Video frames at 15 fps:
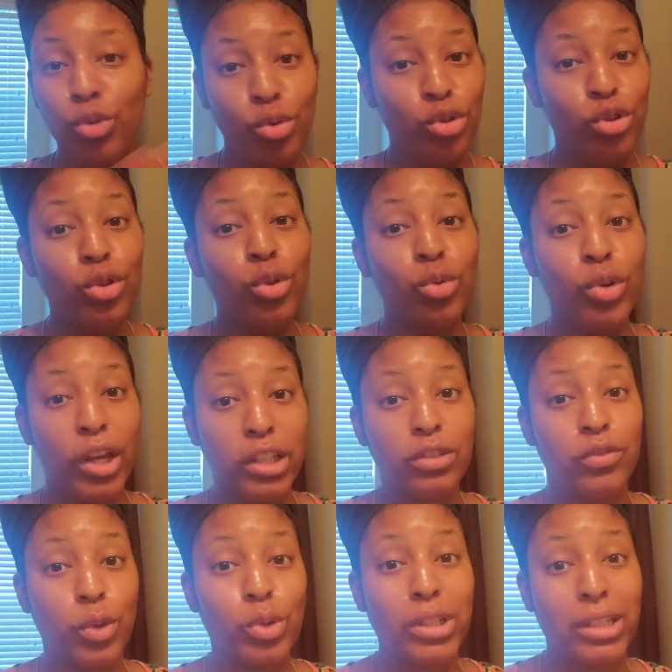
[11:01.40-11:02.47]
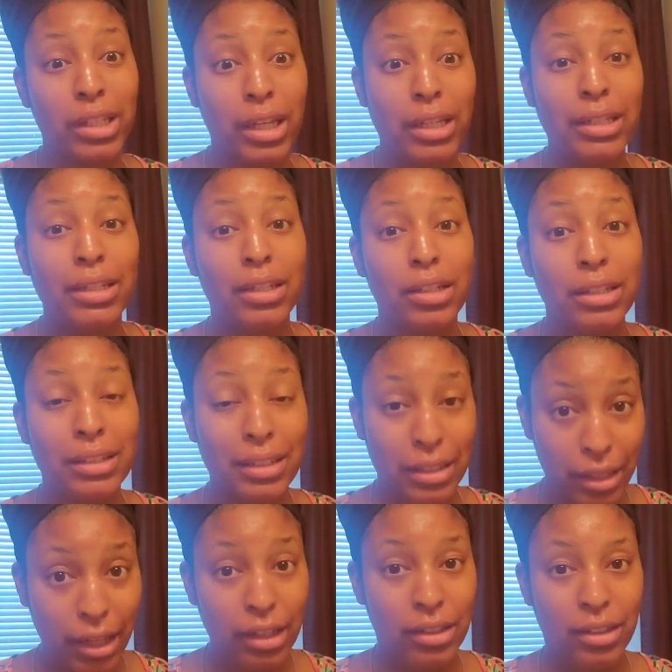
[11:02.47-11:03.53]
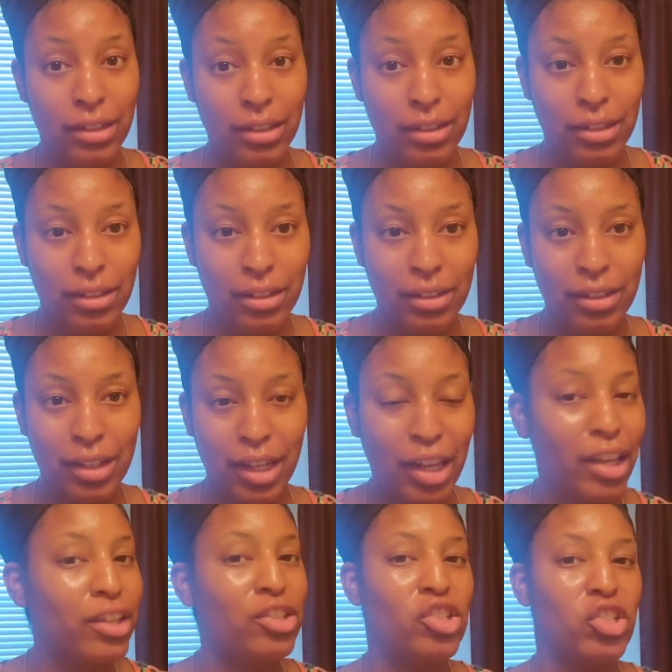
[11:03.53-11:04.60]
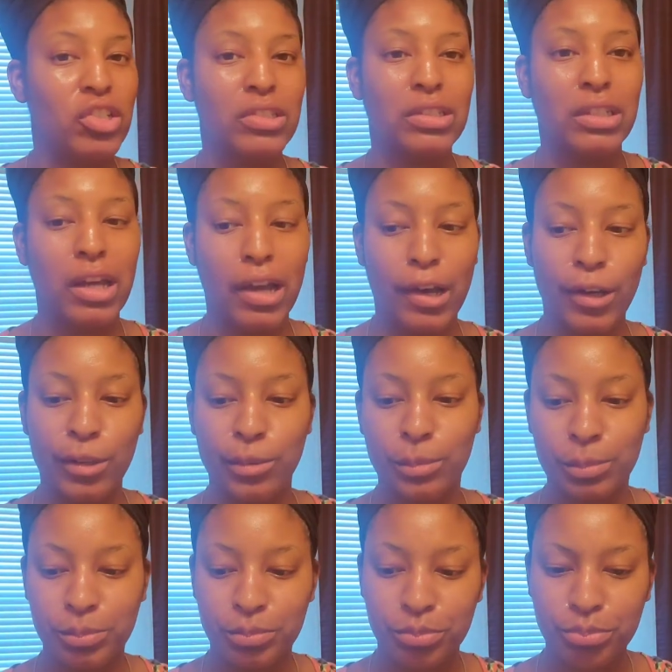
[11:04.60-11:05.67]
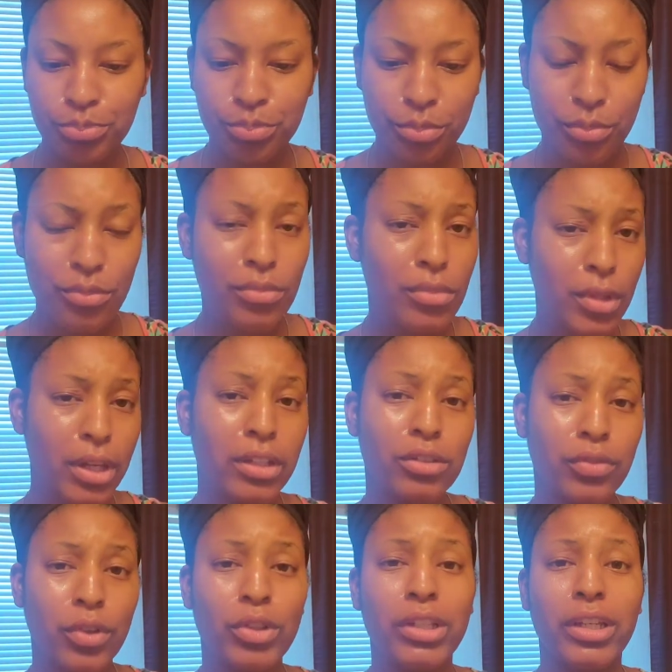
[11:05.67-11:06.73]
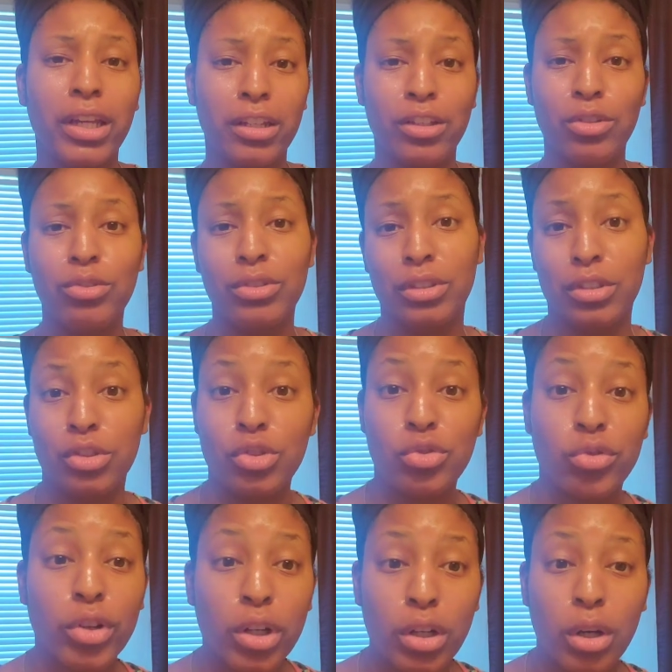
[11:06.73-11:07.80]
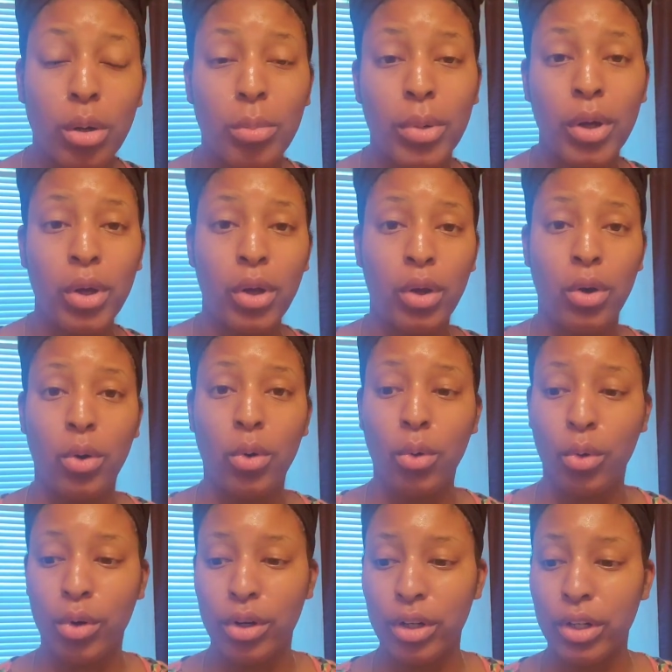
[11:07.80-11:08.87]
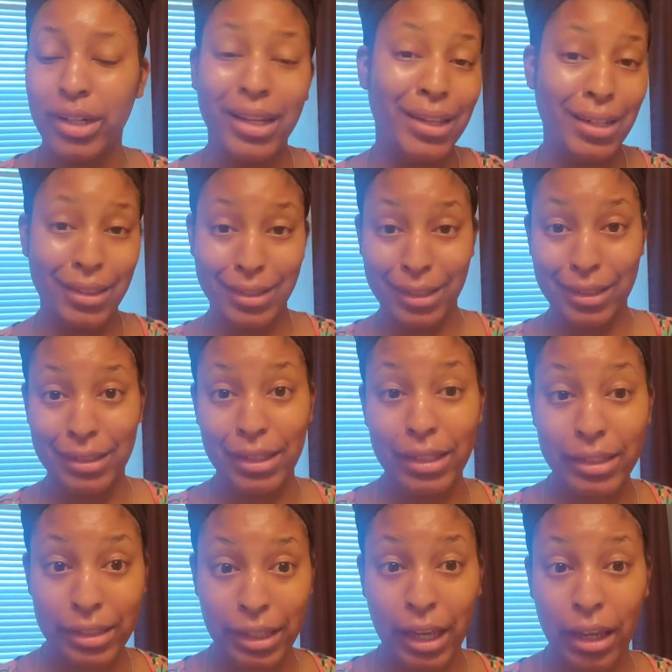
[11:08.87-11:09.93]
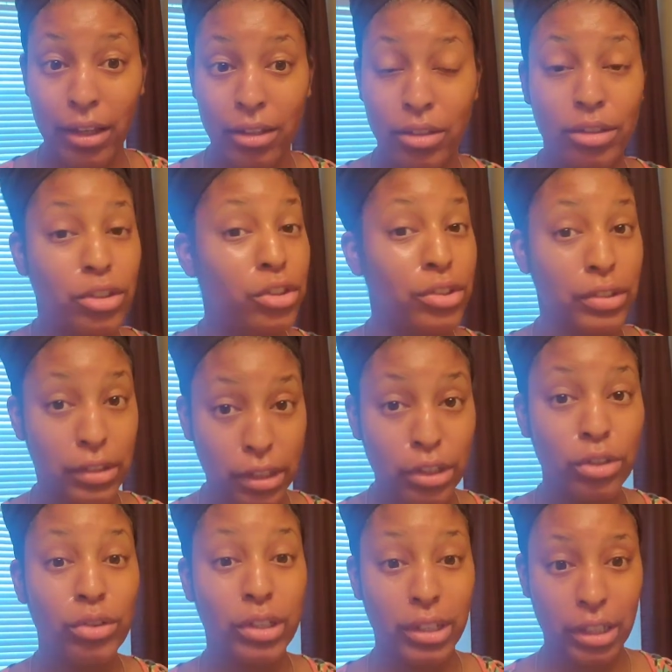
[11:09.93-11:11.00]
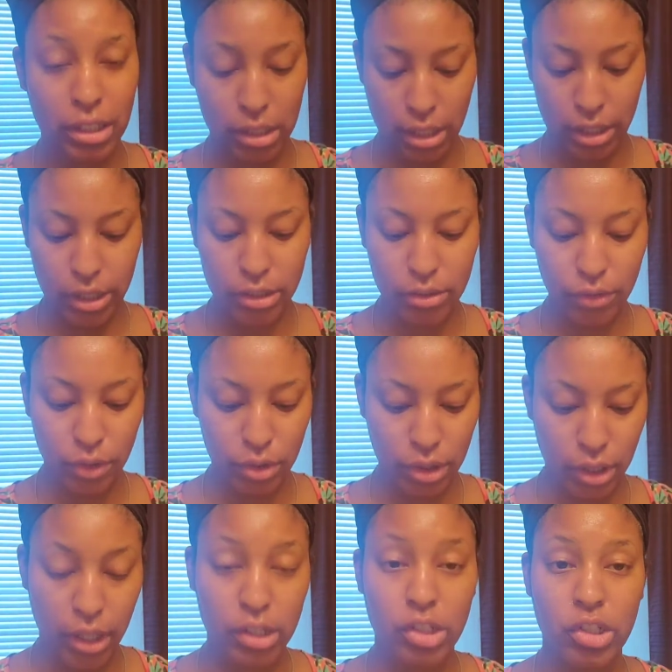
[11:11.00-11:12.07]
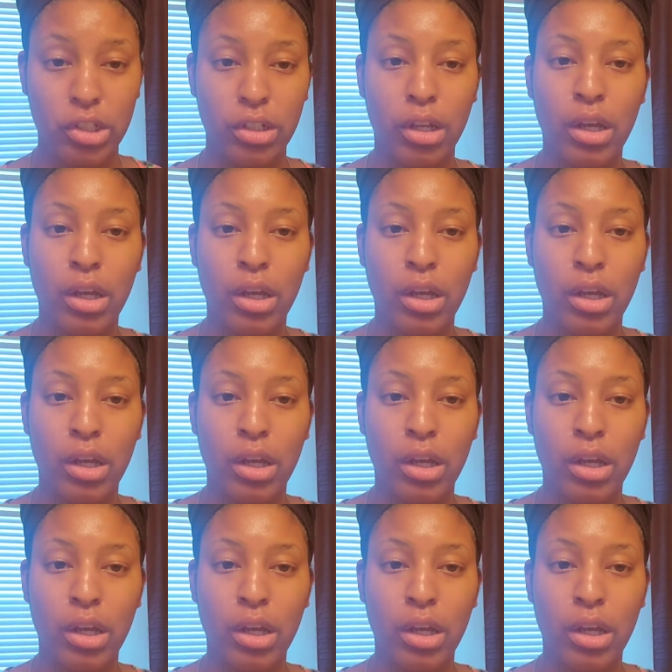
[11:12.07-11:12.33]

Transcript: do exfoliate daily. It's just not exfoliating using a scrub or anything like that. You're still getting that exfoliation.